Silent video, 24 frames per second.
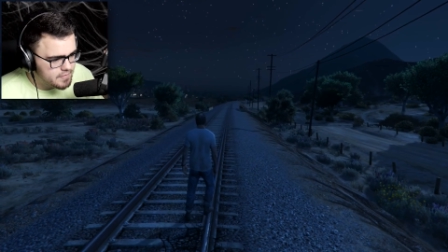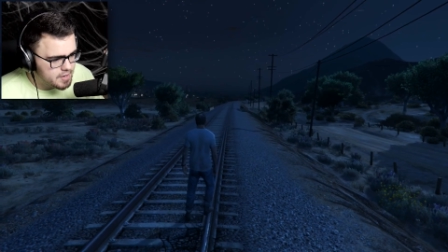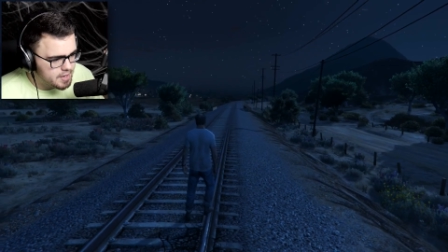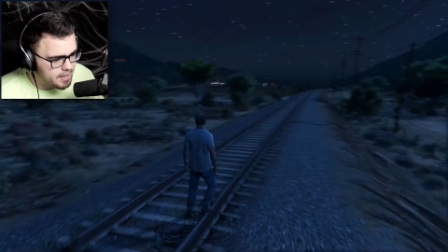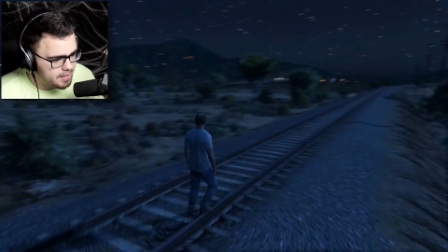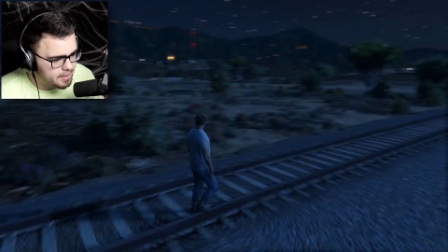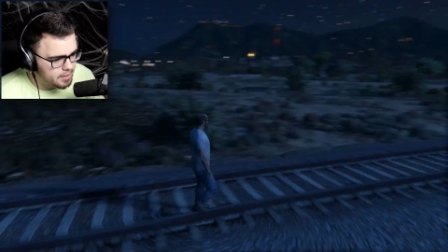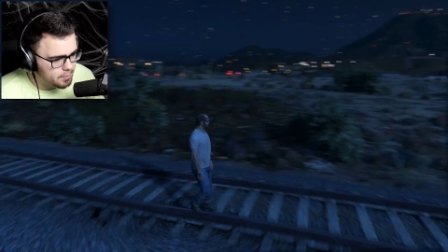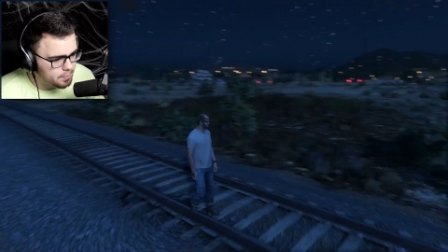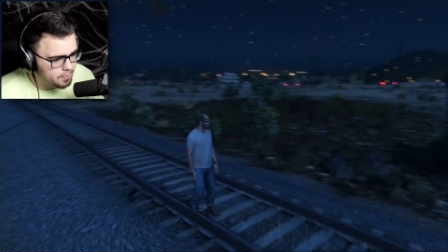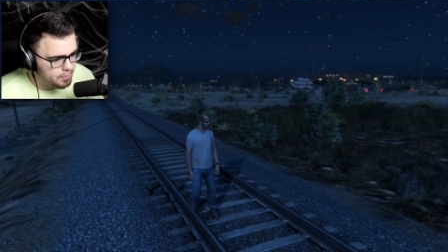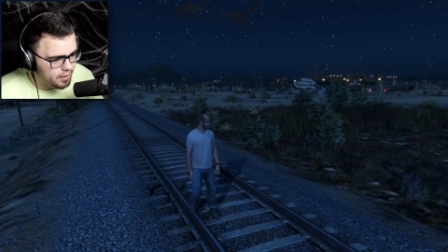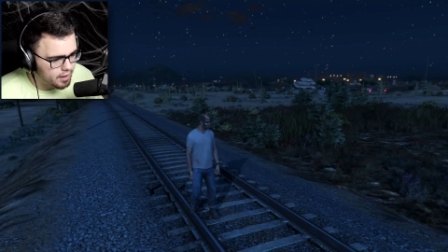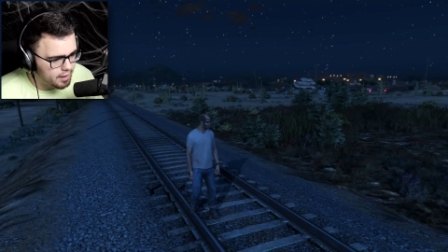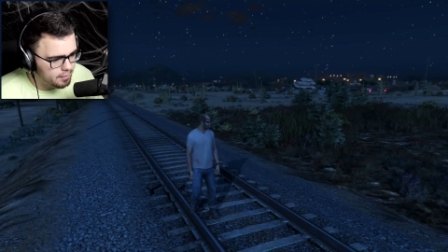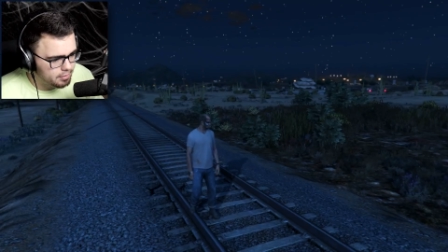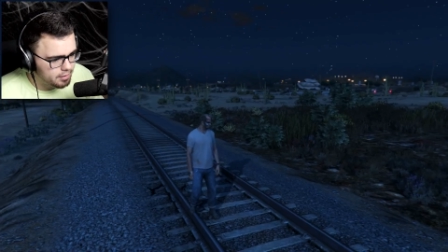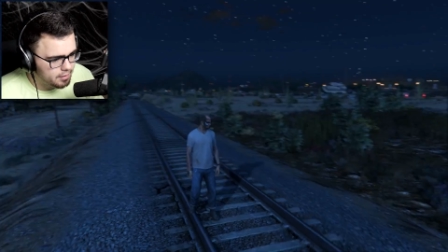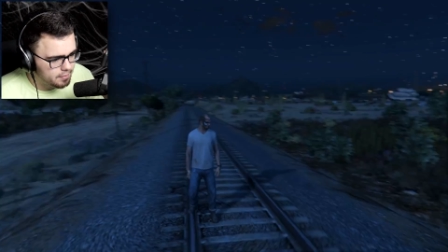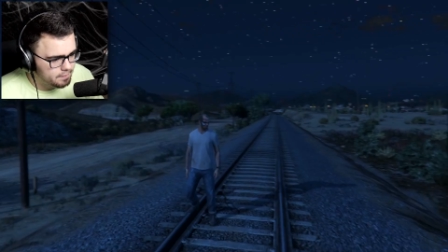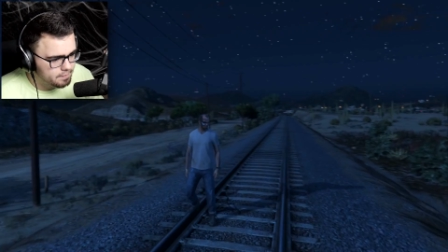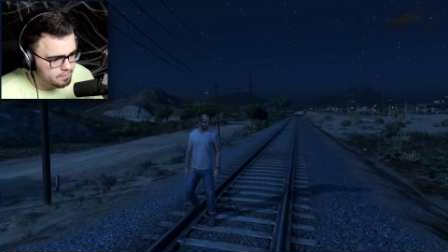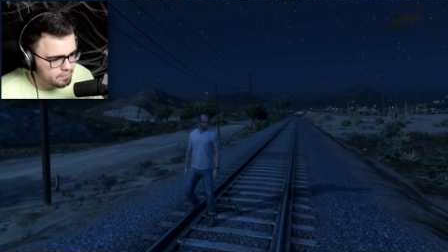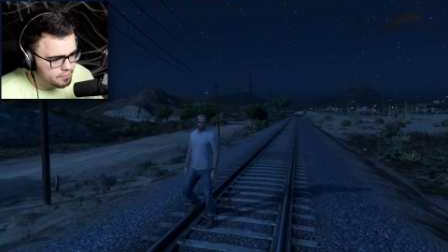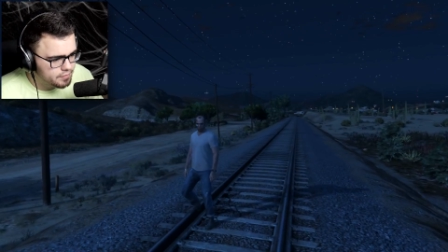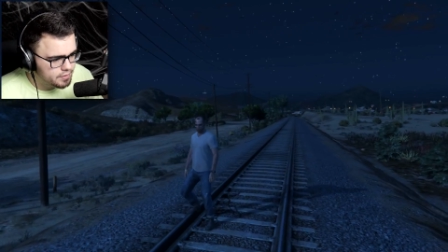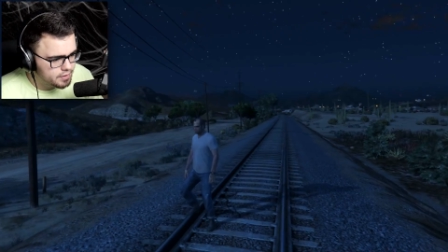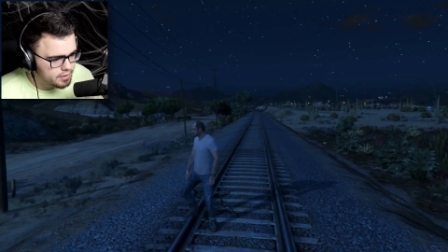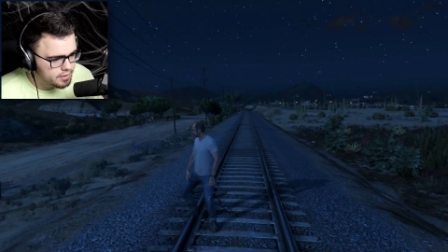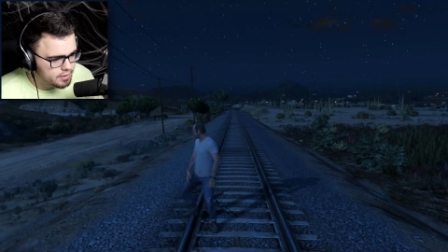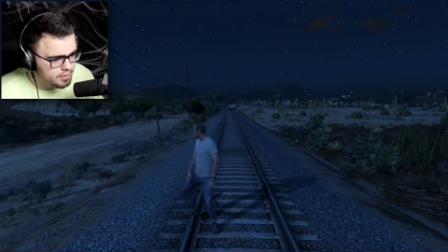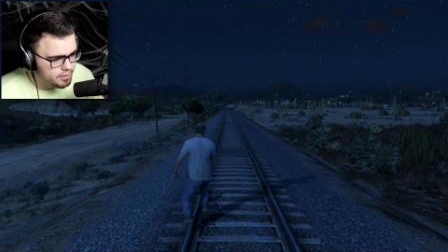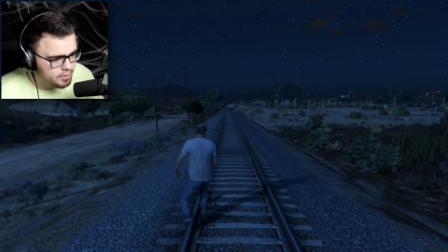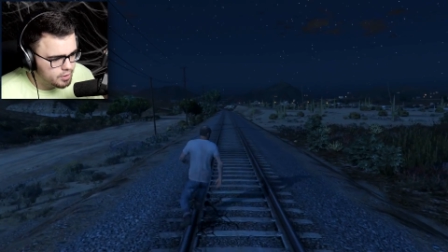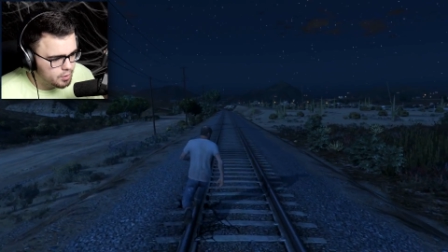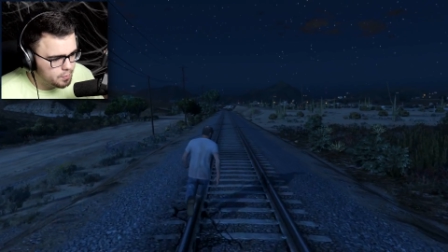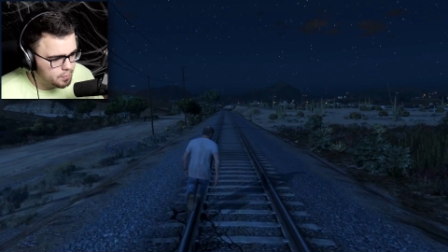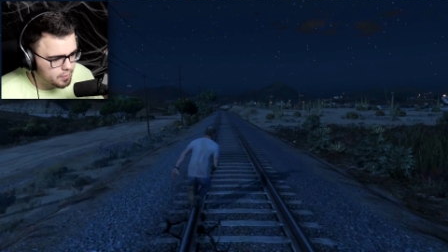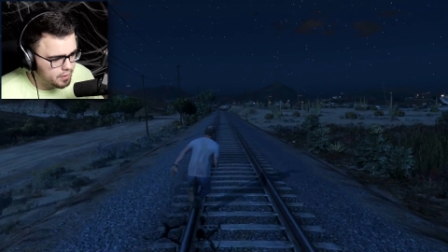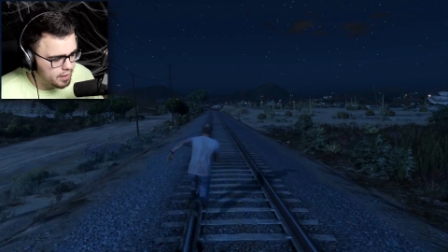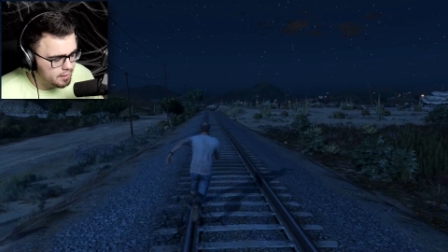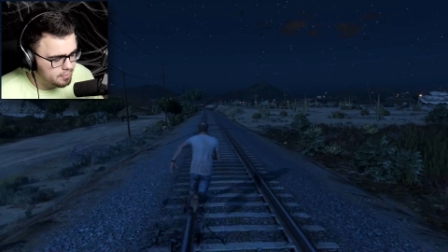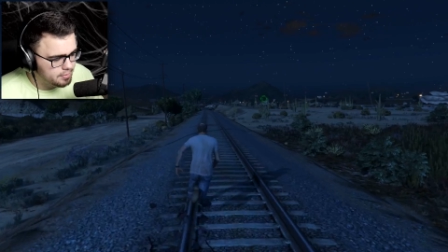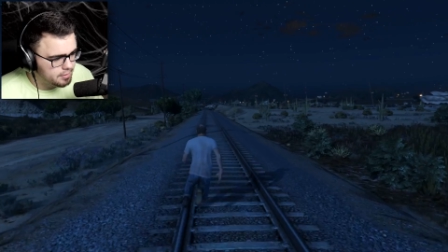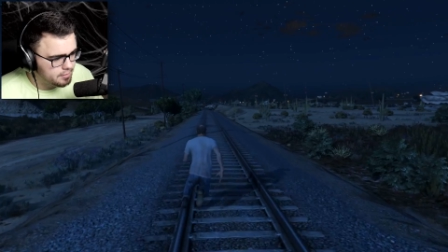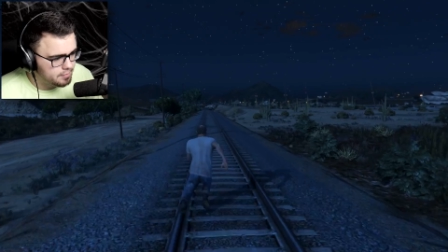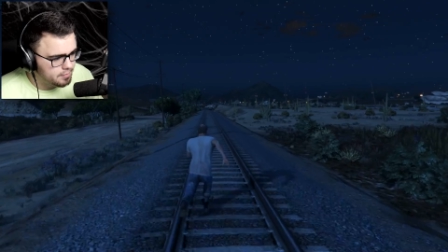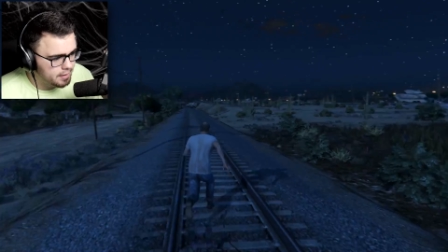Okay, no problem. No
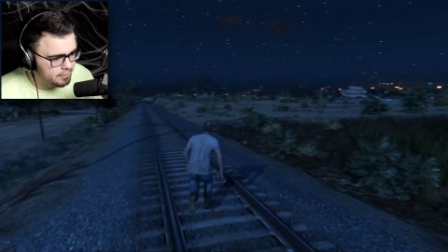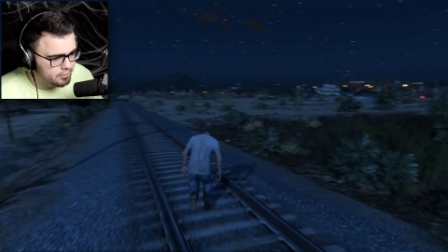problem.